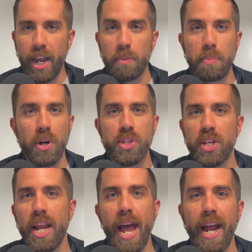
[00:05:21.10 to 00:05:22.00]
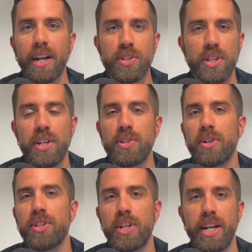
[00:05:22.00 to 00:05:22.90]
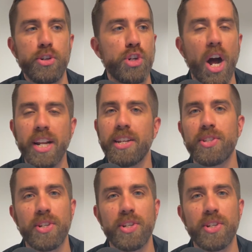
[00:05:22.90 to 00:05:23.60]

Person X is on stage, Johnny is